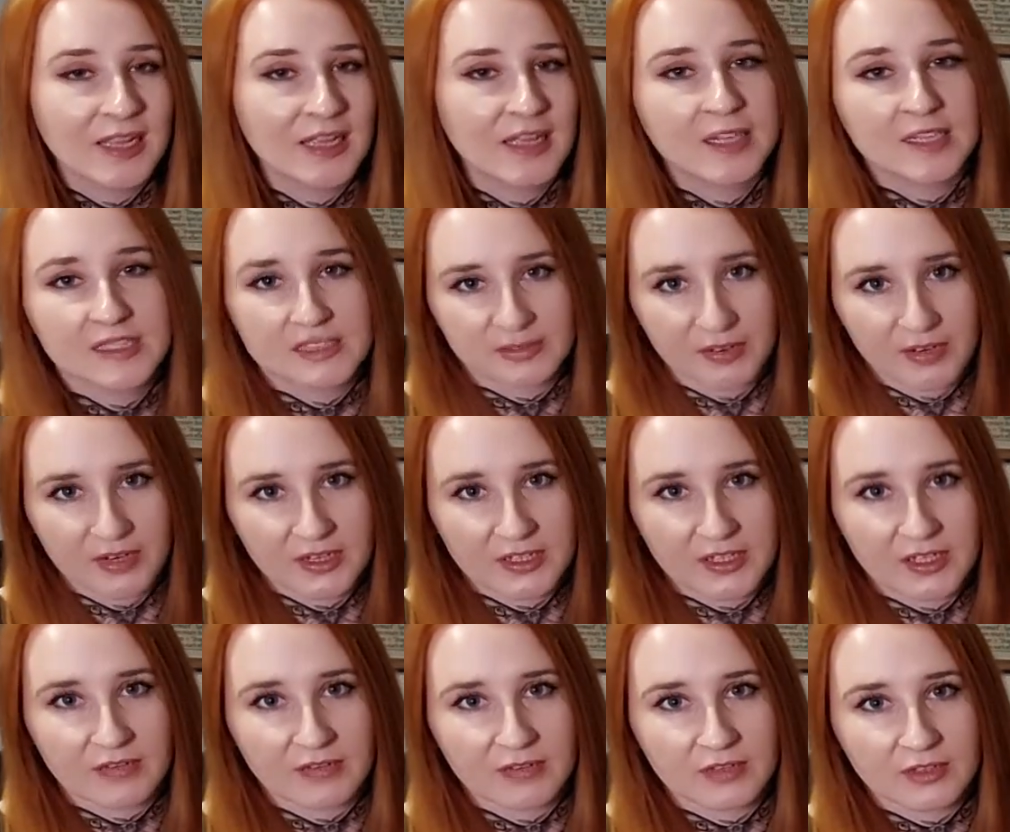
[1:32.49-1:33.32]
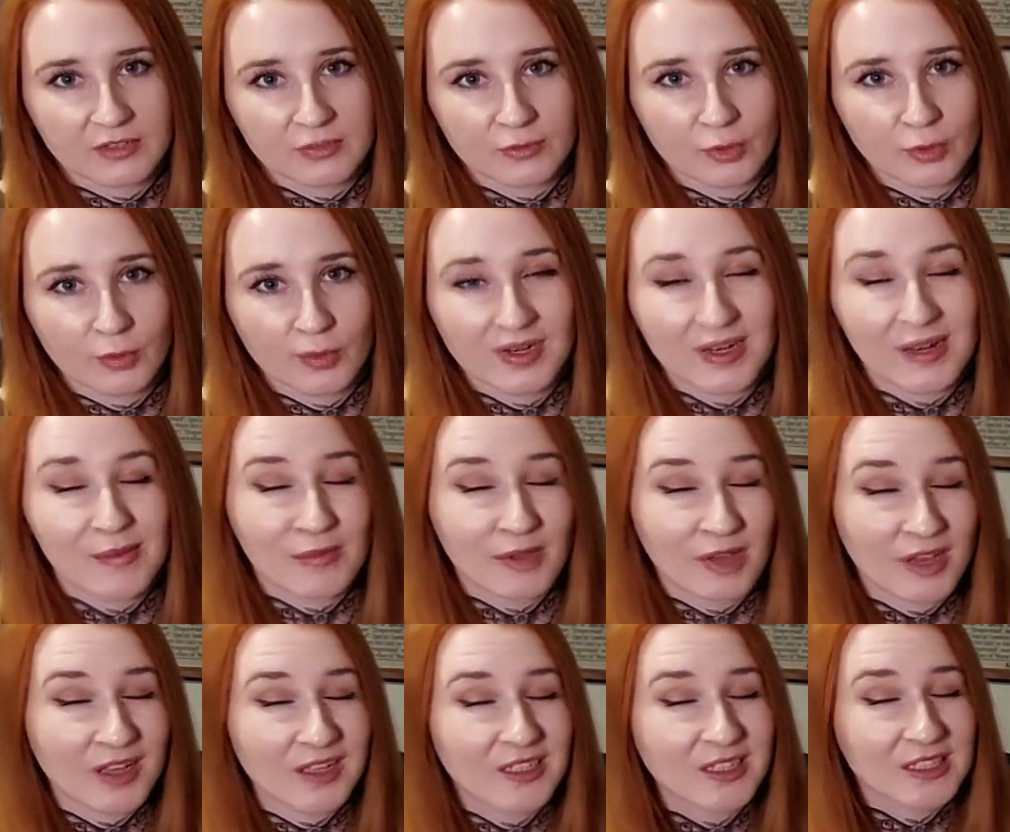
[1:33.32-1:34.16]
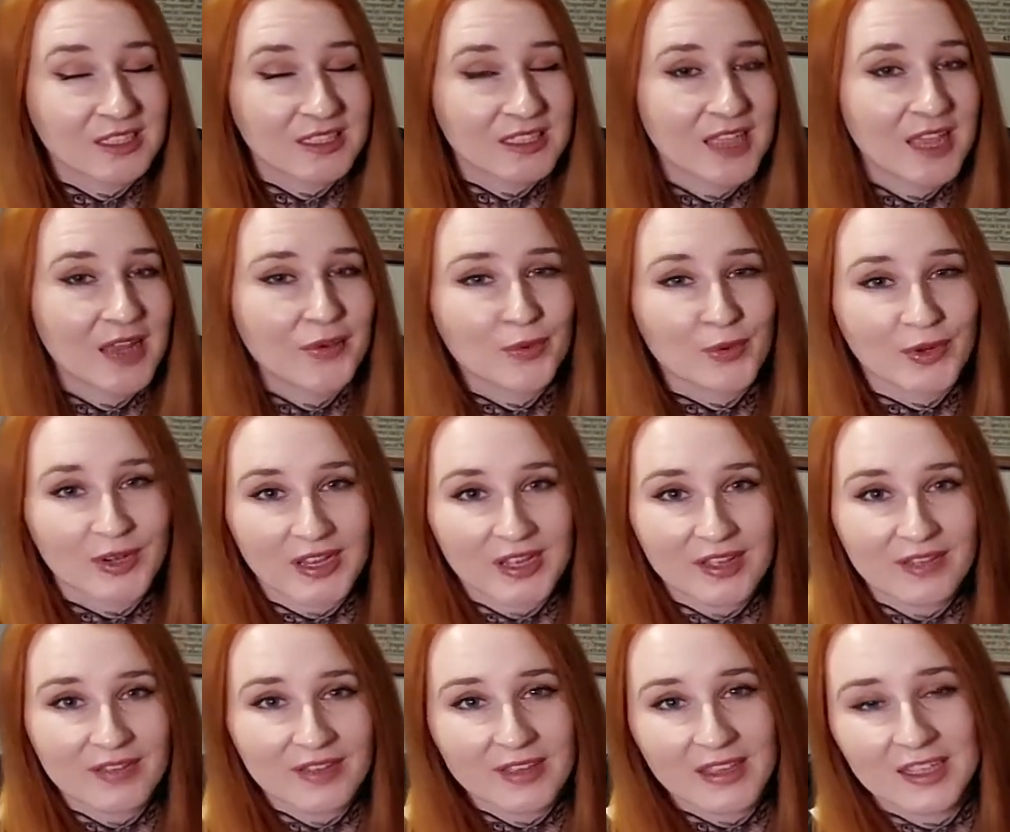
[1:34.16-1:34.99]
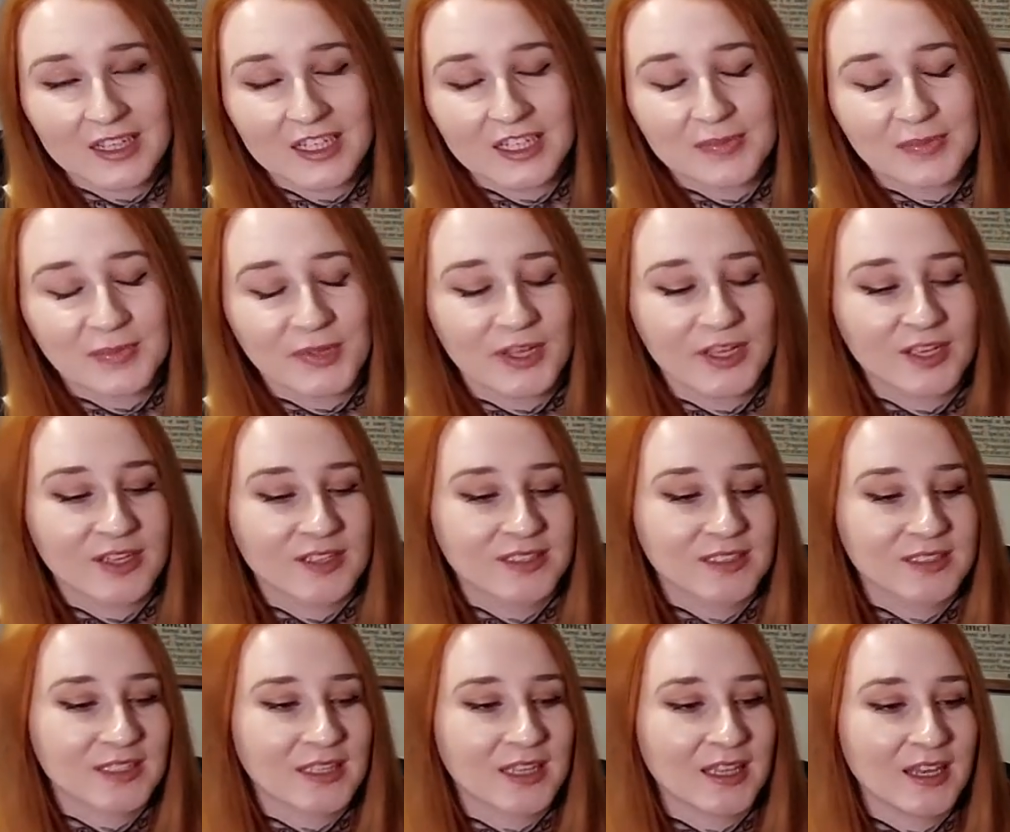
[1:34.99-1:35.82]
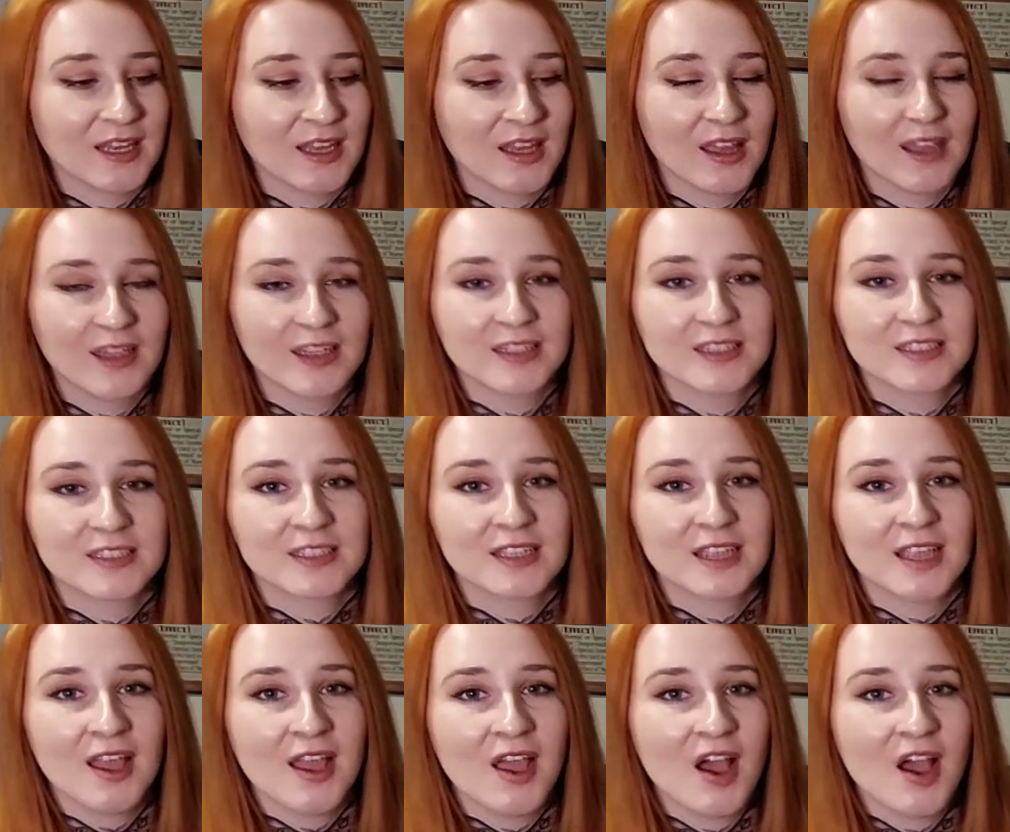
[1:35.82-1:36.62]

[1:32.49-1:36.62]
It is a very diverse format. I'm kind of sad we're leaving it because I liked